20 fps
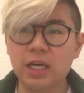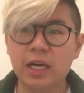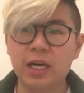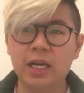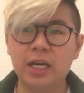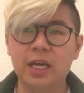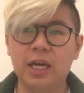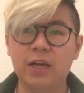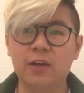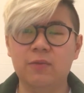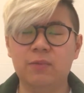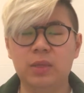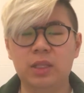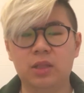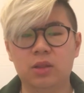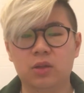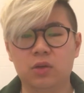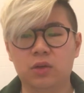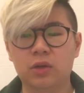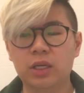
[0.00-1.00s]
I have been
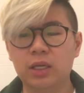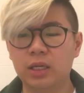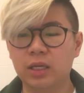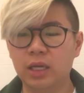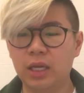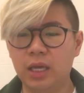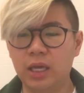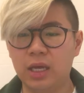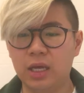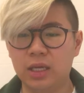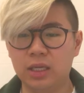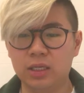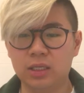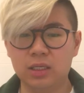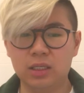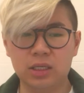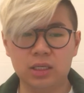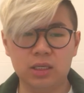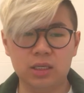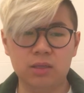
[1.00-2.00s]
learning, and
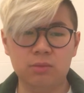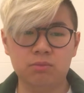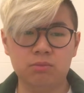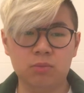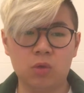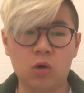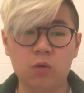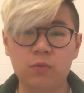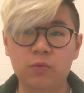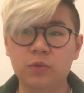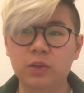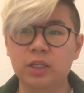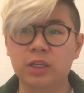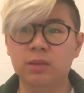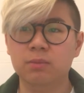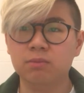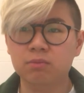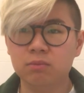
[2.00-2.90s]
hopefully